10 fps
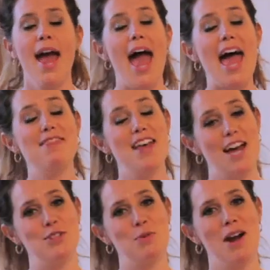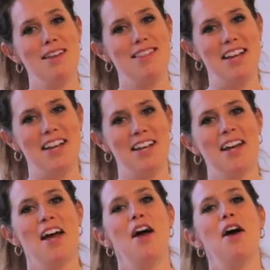And that's where I think
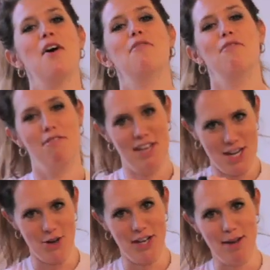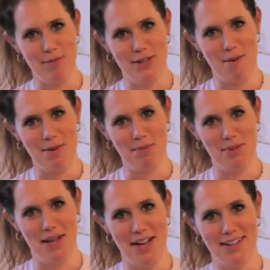video games come into
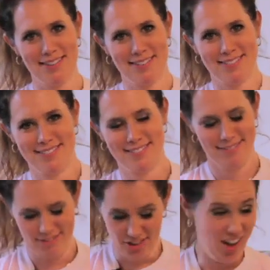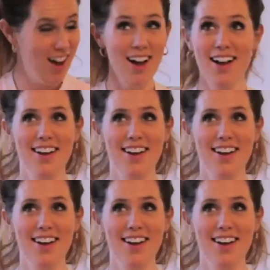play. Huh?